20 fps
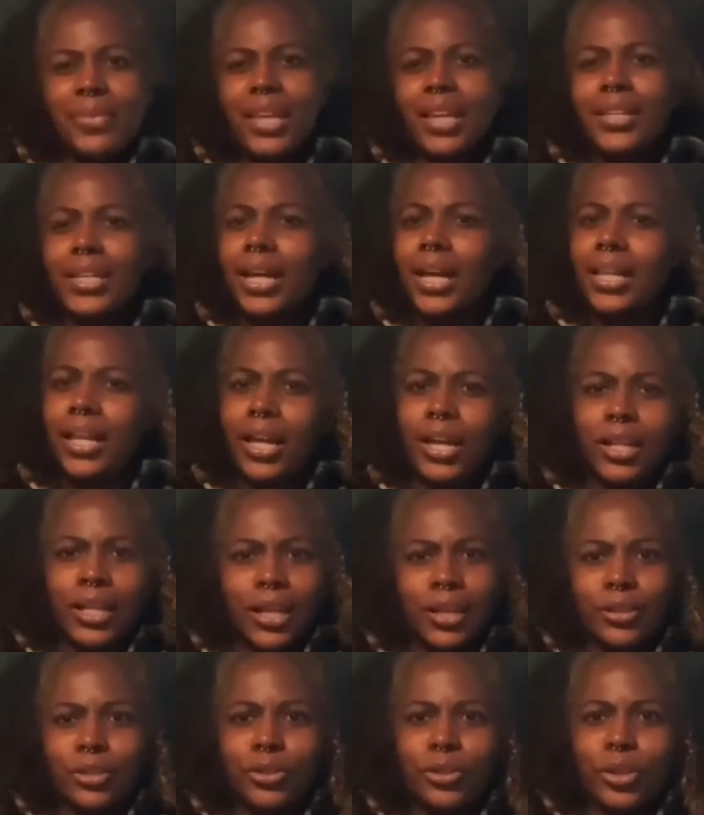They got a lot of
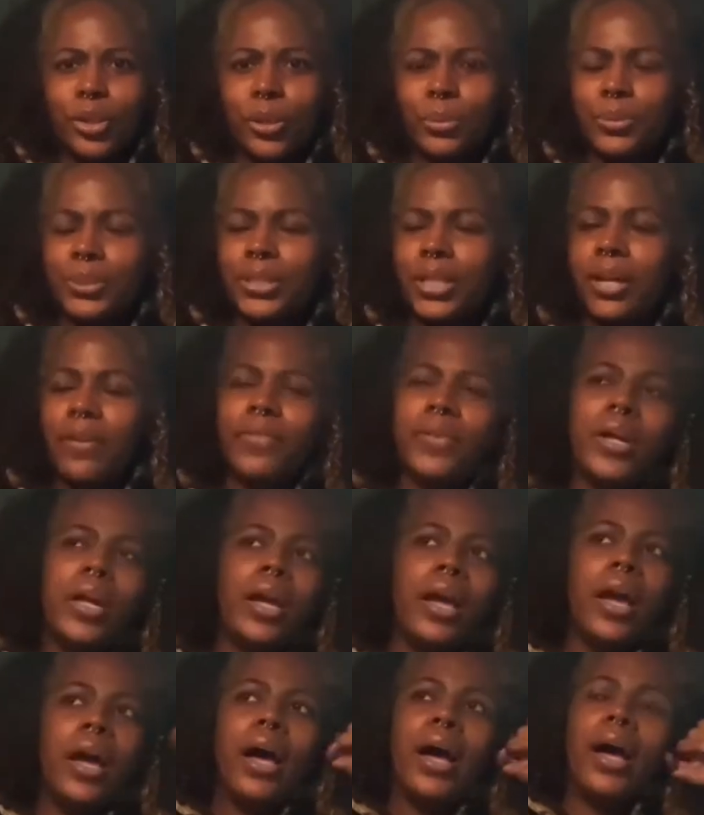like you know stuff
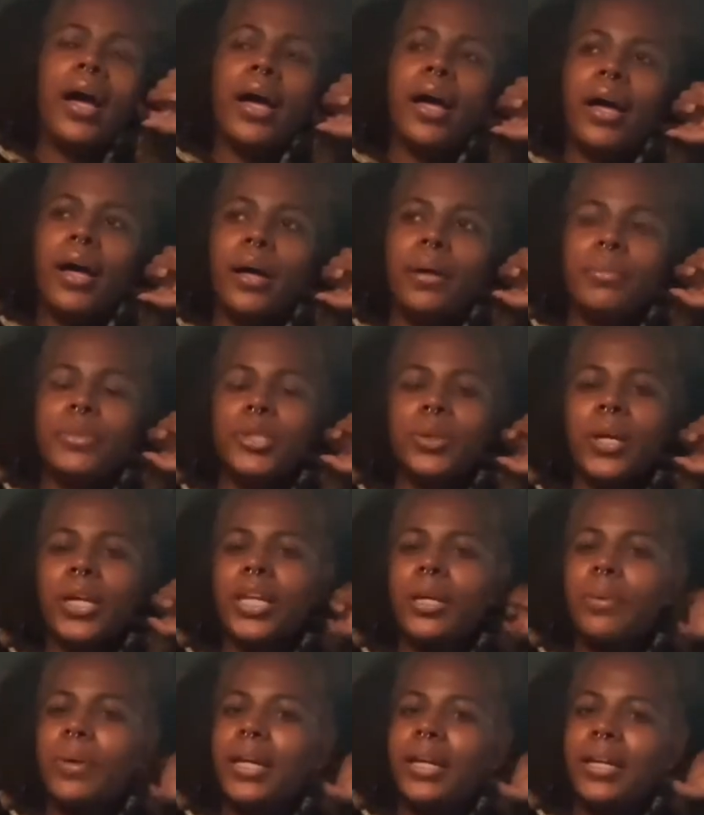um so
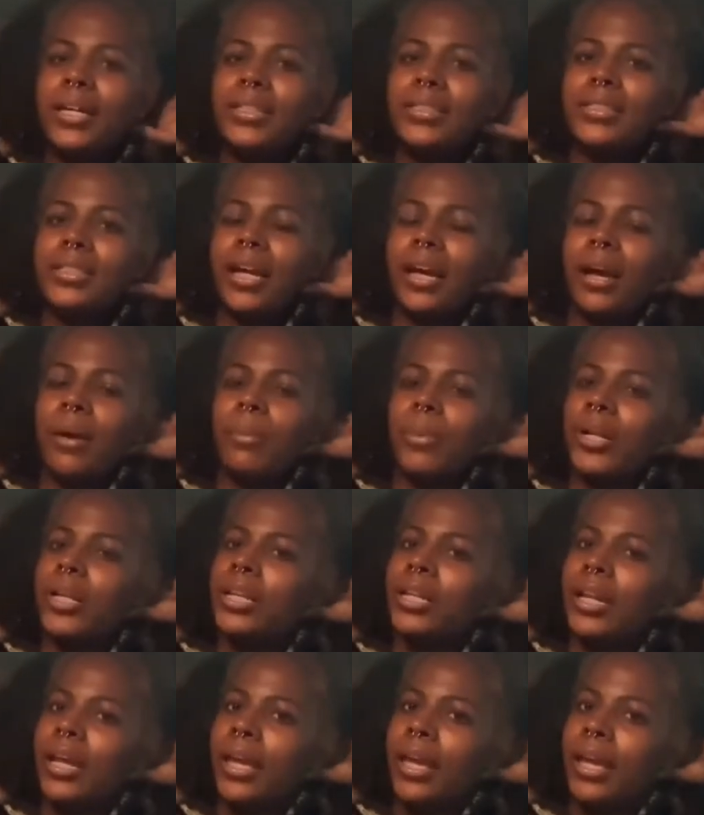anyways i'm
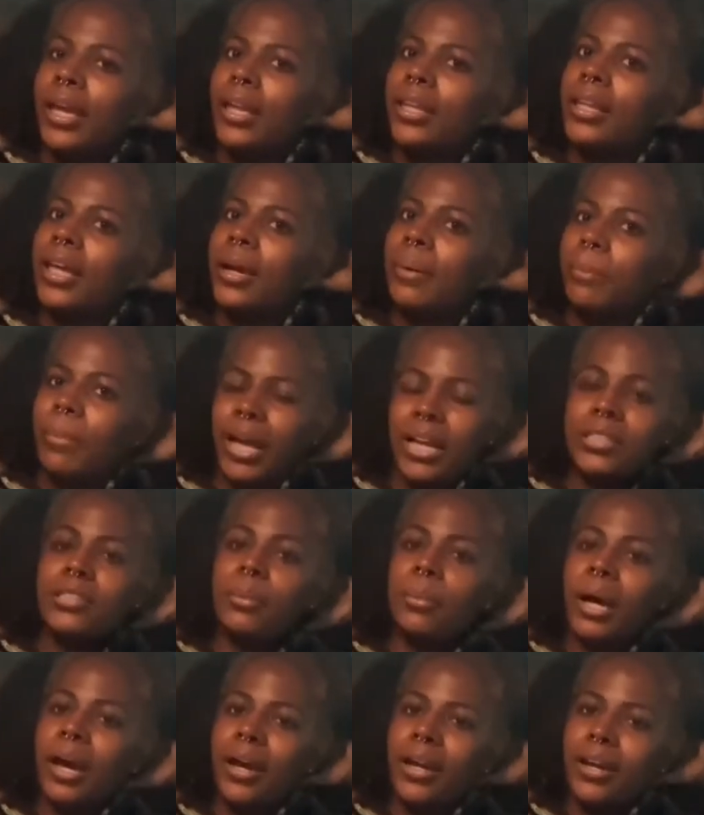ready to head like back
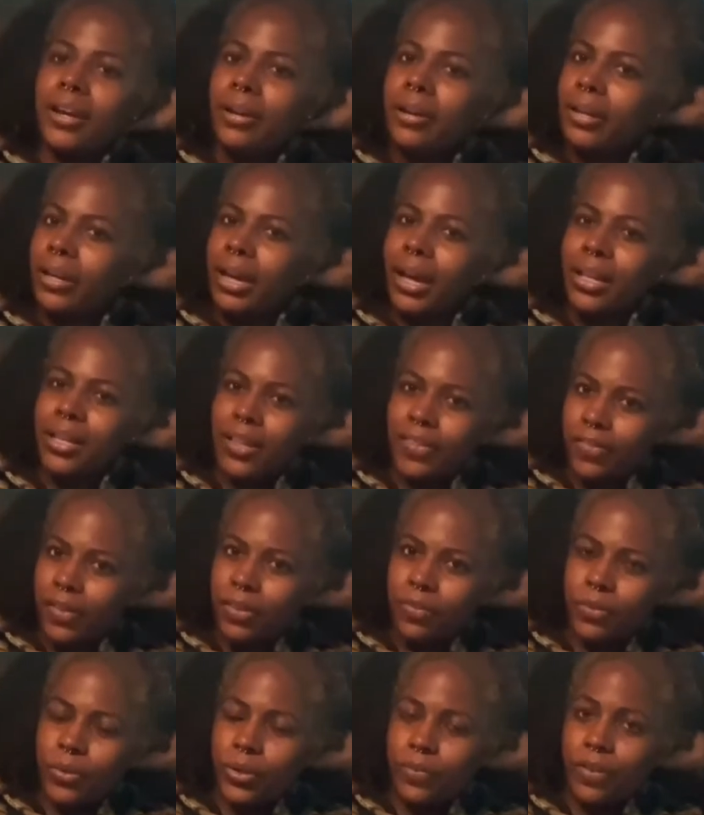to my area i live
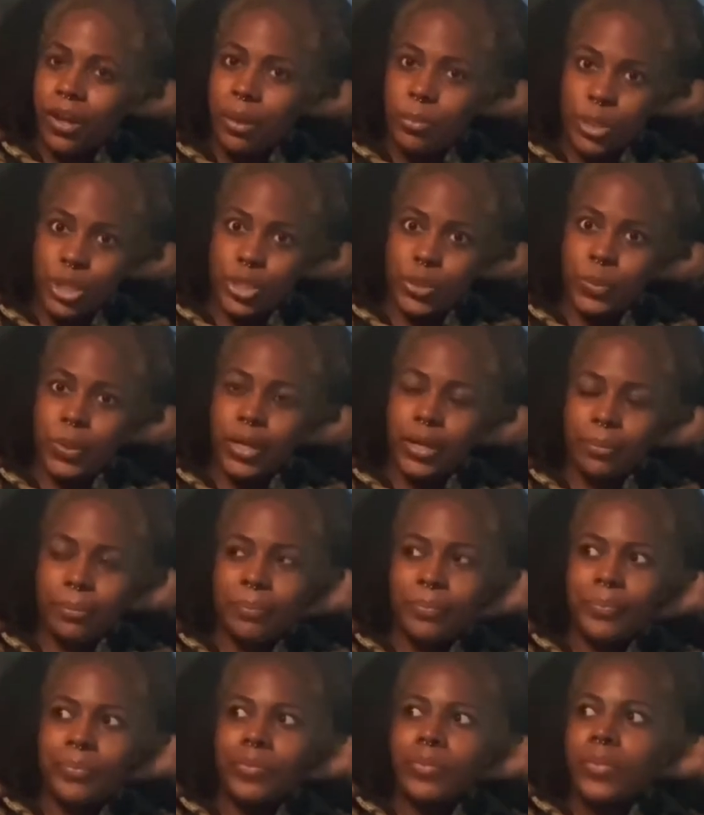like 45 minutes away
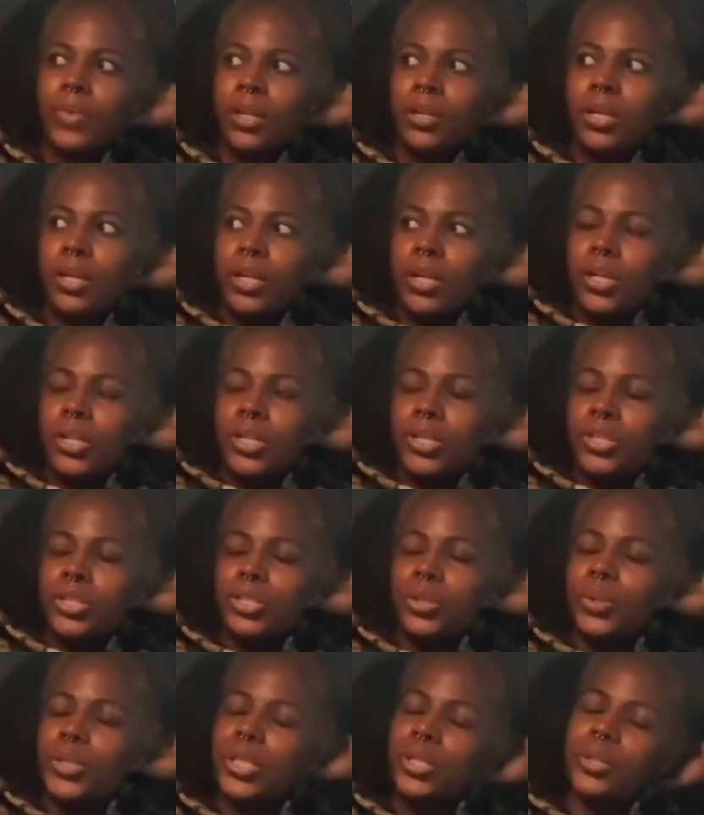
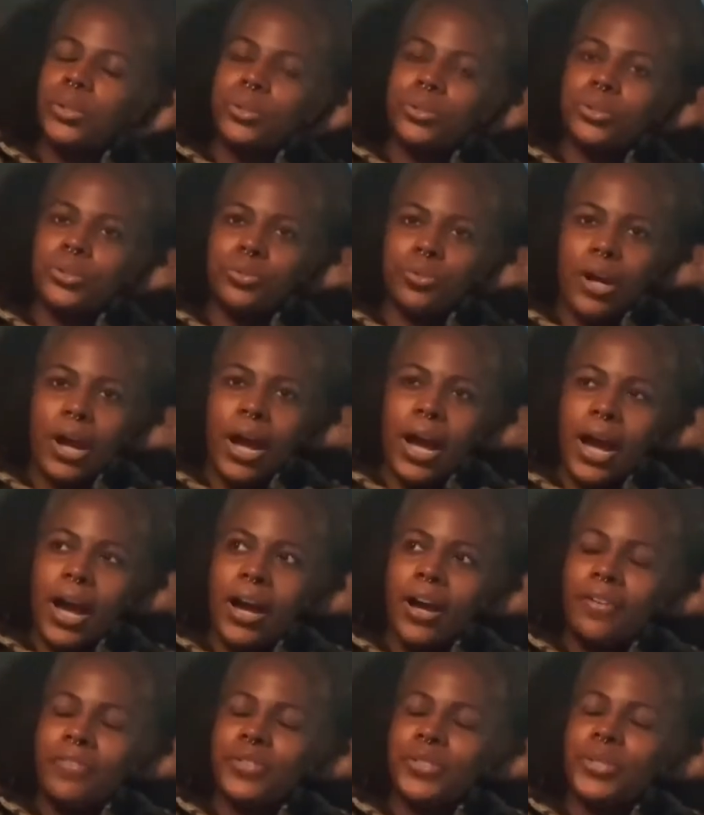so it's a little
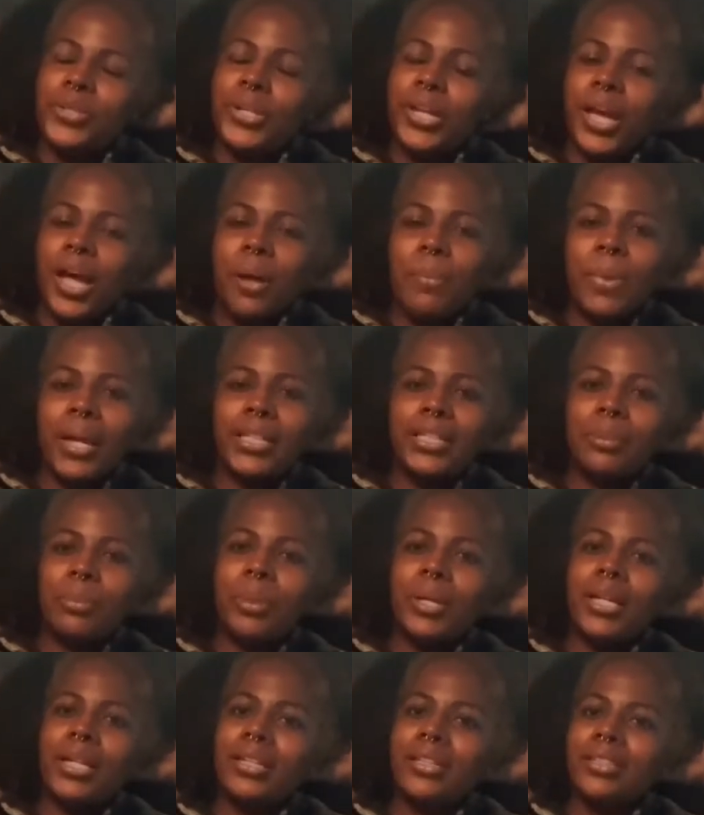drive so now i'm like
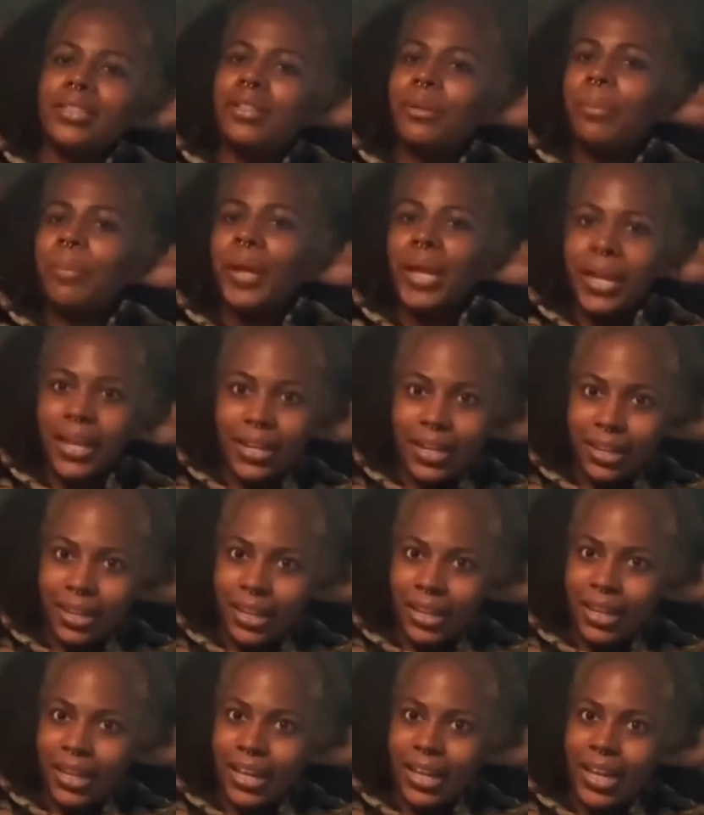
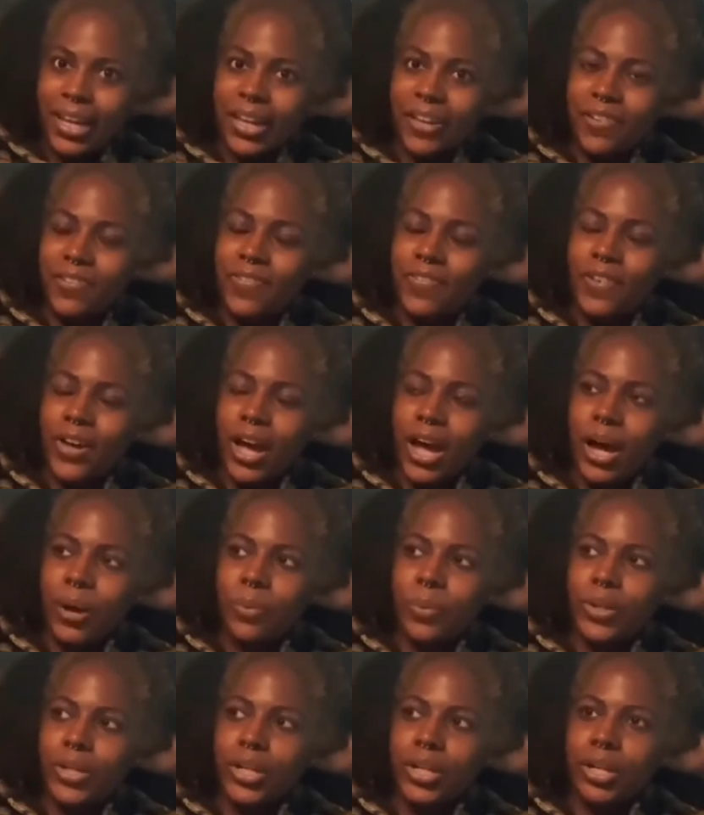debating if i
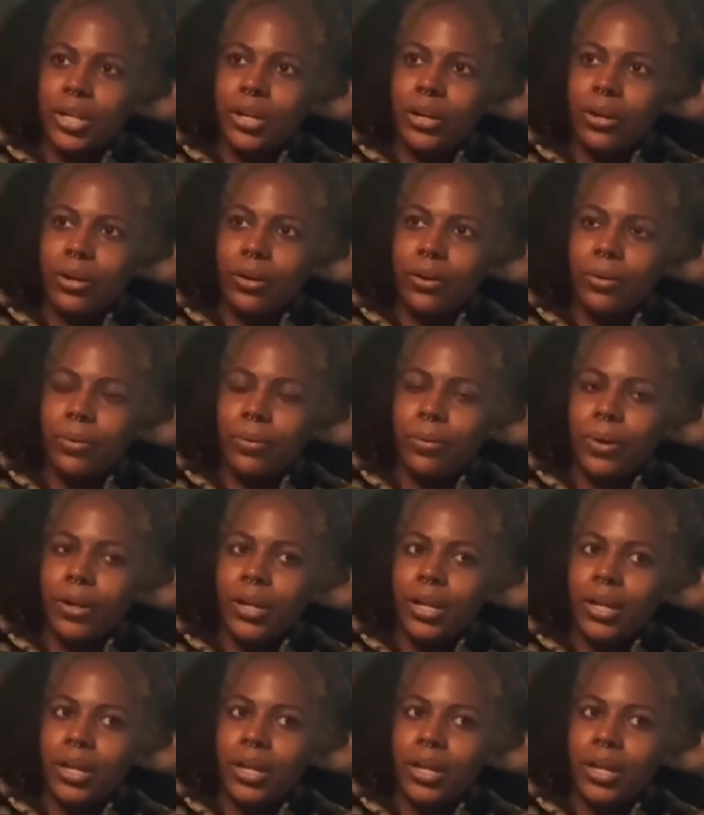want to go